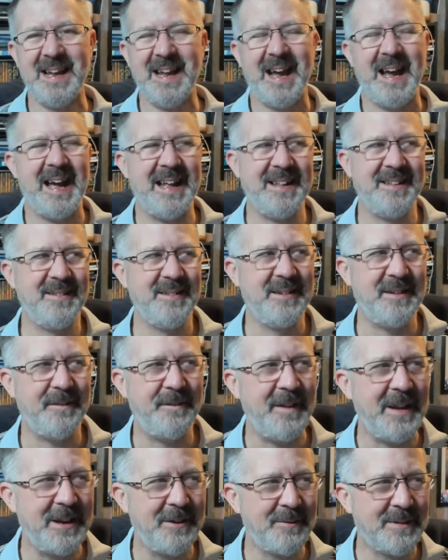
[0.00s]
And the
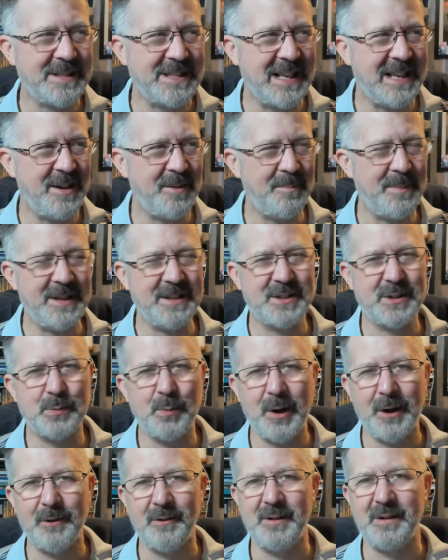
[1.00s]
finger was a little bit
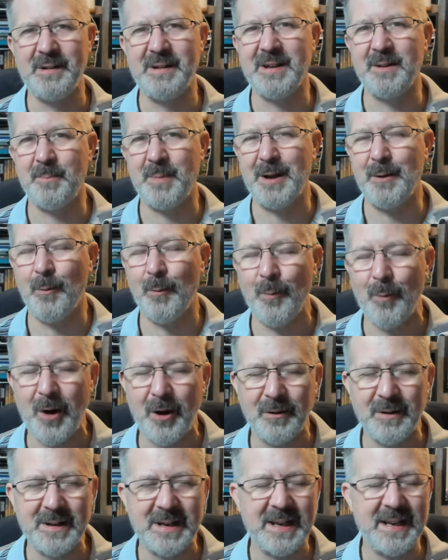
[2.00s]
swollen, a bit
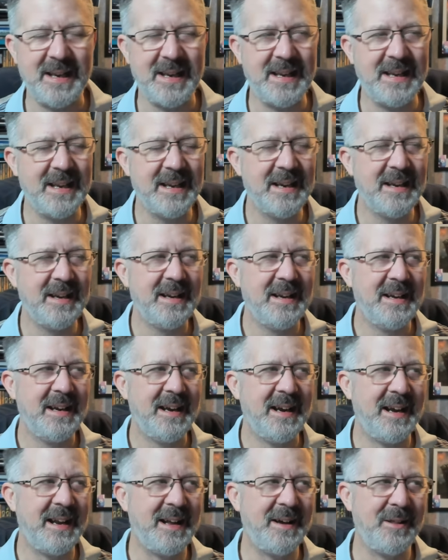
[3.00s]
wonky.
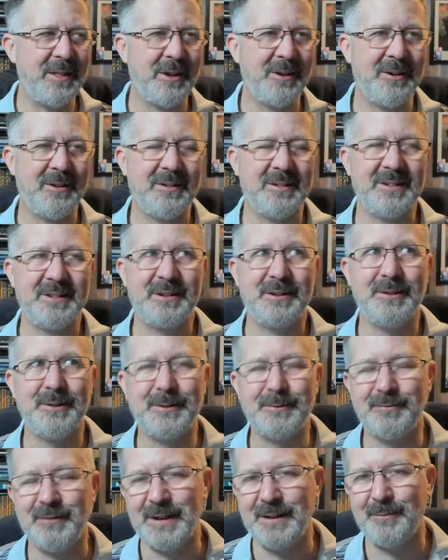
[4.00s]
And I thought,
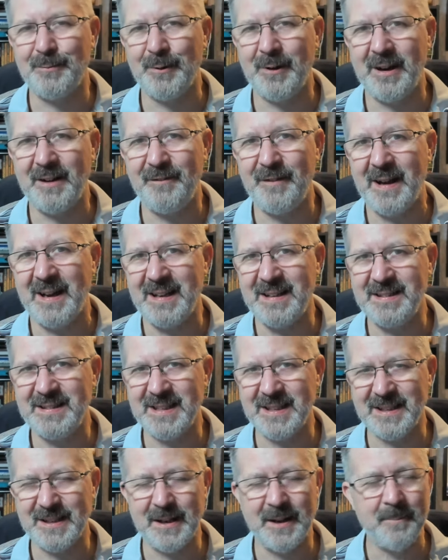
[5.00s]
good grief, what have I
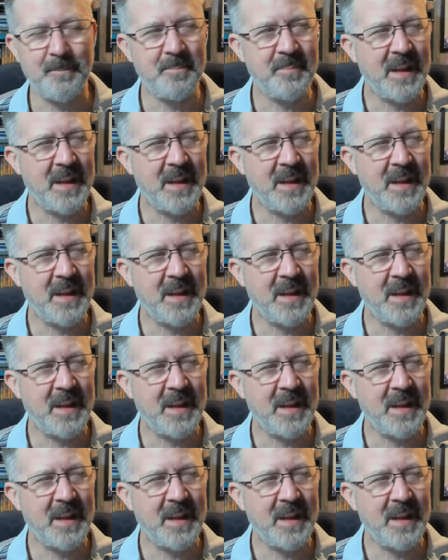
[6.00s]
done?